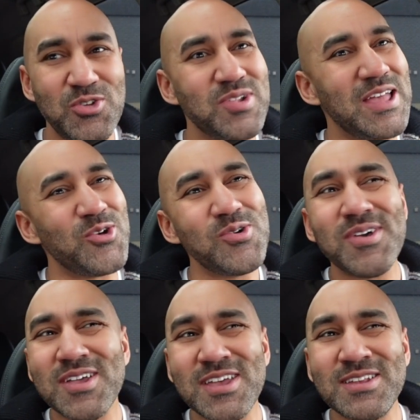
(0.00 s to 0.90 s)
you like, who
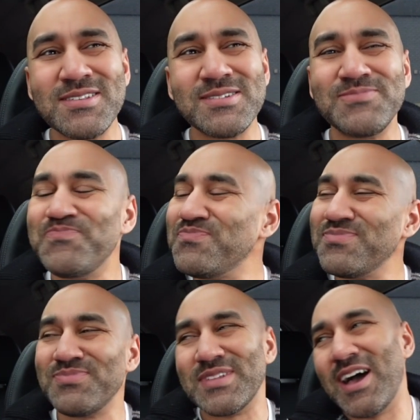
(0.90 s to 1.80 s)
cooking?
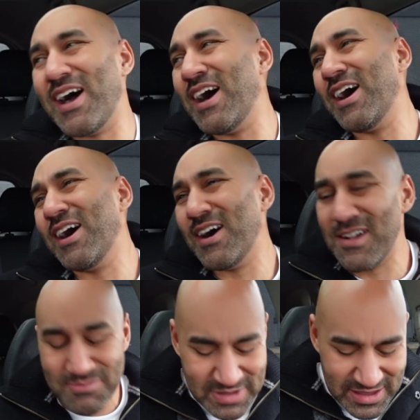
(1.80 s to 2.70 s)

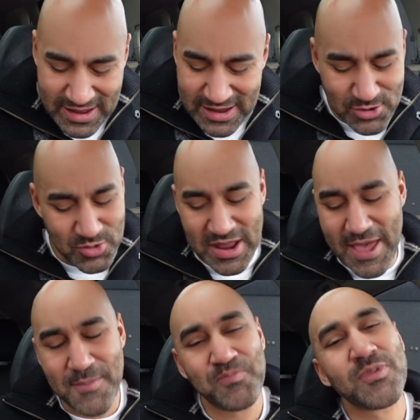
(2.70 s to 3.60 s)
Ah, man, I ain't doing that.